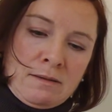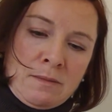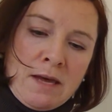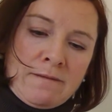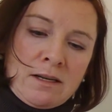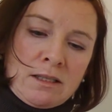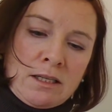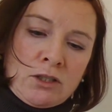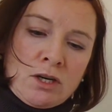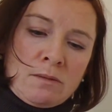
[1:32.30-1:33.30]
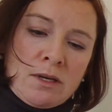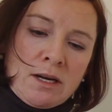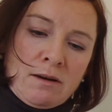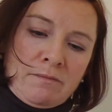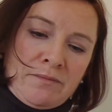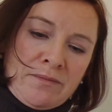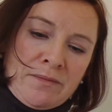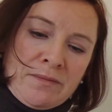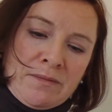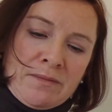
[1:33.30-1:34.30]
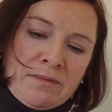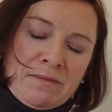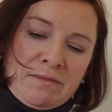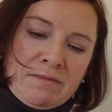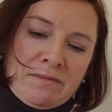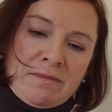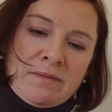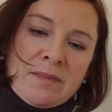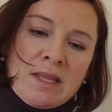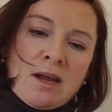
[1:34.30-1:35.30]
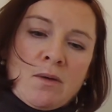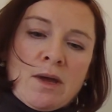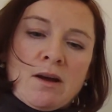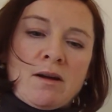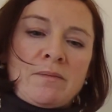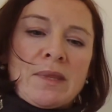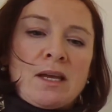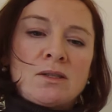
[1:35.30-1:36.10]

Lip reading: Having a little trouble here. There we are.